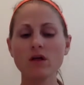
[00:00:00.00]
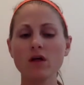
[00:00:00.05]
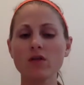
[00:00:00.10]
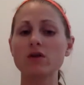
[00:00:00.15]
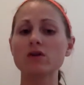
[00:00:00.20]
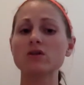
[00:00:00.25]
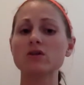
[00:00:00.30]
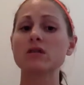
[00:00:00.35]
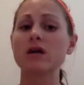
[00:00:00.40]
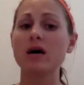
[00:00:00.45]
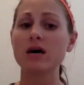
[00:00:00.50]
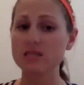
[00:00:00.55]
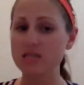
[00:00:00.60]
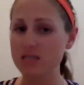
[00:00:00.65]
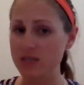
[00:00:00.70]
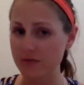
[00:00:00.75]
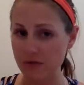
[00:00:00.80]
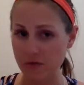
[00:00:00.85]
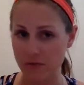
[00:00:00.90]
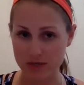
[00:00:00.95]
There's lots
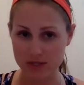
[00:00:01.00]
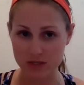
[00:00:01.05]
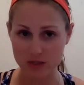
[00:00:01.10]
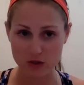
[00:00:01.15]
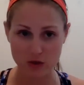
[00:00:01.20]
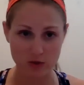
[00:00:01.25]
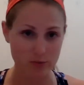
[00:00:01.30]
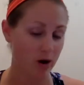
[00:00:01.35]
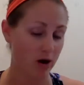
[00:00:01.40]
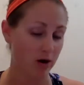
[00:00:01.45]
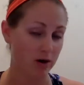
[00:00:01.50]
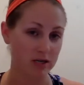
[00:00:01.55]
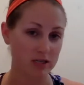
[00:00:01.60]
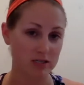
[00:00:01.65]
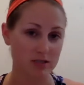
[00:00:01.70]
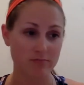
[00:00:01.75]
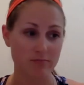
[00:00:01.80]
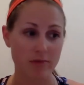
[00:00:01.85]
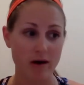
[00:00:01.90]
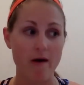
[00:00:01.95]
of different ways to do
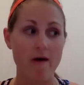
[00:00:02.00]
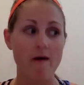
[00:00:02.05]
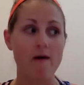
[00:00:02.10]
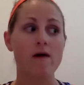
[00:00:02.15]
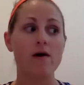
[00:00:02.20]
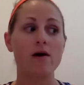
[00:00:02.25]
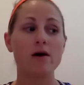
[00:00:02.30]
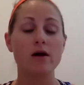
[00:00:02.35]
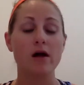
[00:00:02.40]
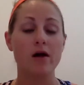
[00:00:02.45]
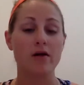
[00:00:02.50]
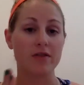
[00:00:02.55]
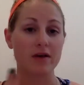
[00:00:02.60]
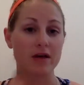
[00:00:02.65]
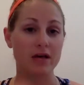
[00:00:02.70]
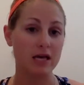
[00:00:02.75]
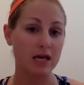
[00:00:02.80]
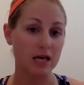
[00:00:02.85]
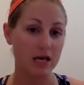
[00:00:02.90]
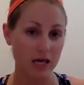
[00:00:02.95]
parties, but
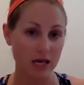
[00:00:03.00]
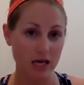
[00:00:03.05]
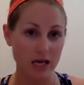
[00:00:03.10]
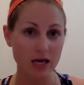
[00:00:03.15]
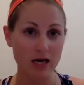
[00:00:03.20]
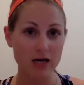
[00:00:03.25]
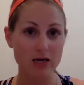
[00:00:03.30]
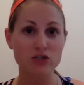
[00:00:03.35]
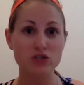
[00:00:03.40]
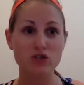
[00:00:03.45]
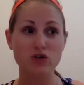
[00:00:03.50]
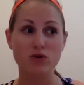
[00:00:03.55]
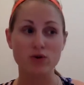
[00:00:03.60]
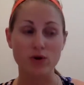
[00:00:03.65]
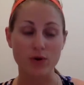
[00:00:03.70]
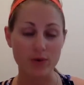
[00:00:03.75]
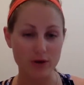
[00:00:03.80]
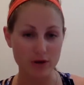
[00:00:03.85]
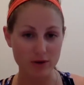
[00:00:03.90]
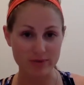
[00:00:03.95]
the key to
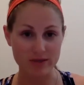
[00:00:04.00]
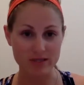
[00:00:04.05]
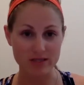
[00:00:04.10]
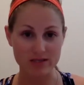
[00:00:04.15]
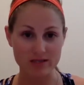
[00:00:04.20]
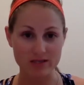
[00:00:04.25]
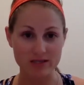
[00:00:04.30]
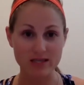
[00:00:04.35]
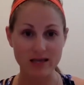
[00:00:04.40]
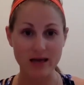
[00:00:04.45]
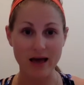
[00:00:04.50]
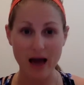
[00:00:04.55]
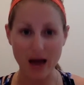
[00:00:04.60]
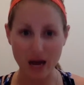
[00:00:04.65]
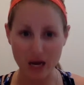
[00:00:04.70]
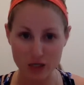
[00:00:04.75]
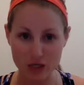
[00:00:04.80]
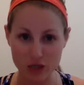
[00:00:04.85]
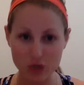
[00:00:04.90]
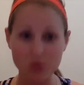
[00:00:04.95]
growing your business is
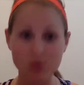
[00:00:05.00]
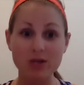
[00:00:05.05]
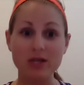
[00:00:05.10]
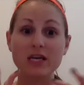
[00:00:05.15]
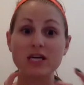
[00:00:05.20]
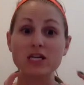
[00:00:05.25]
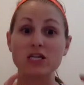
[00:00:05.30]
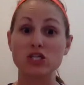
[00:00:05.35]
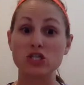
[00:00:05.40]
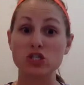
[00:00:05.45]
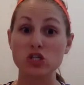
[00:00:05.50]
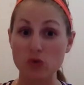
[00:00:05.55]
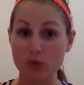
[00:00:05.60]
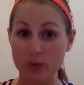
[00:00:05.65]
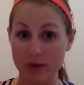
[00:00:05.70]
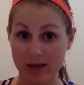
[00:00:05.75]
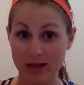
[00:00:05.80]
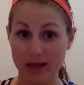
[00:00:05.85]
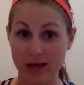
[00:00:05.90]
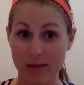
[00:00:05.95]
actually
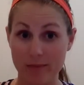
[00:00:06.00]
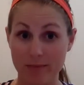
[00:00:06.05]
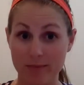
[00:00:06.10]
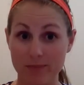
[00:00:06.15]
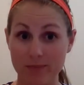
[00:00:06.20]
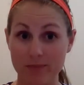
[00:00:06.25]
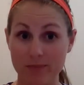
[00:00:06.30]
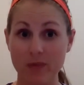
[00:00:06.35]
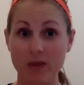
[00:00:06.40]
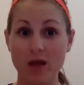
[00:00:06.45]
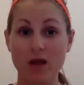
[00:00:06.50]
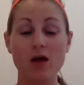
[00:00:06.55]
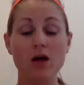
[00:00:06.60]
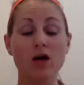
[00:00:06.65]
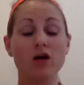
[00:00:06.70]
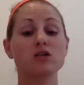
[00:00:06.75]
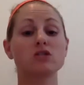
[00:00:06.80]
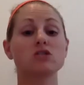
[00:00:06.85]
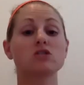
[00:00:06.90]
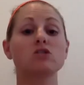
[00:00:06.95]
doing them.
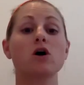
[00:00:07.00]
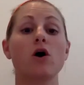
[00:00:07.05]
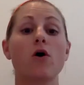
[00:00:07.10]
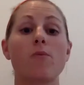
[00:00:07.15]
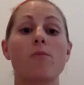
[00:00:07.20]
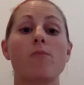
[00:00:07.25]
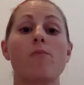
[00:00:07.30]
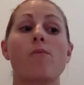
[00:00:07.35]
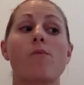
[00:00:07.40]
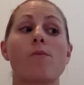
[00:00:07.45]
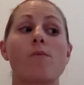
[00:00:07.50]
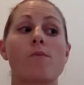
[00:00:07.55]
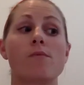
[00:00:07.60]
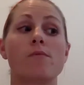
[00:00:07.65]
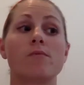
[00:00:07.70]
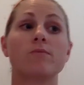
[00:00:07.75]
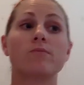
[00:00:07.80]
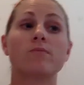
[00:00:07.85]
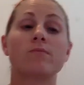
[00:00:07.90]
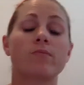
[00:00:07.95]
So
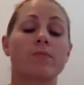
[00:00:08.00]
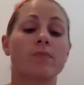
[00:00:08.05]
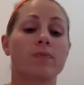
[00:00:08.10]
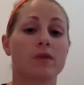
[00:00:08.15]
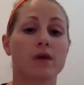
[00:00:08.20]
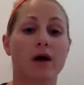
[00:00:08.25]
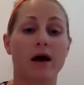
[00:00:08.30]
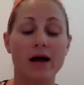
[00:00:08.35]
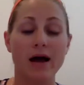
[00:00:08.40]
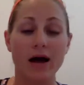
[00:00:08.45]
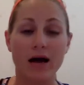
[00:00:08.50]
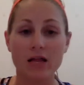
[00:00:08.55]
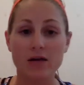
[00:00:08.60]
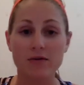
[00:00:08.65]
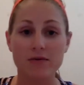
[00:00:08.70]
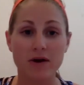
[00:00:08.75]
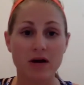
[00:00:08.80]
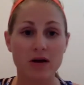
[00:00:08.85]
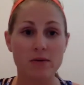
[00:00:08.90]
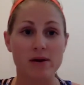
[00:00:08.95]
I highly
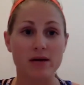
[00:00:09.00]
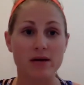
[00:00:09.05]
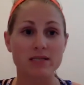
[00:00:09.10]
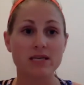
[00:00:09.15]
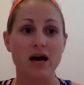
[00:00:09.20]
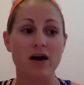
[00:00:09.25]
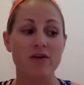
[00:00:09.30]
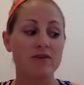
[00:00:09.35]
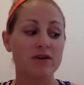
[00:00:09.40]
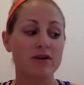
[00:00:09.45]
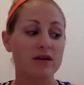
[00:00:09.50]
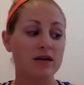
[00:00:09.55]
recommend having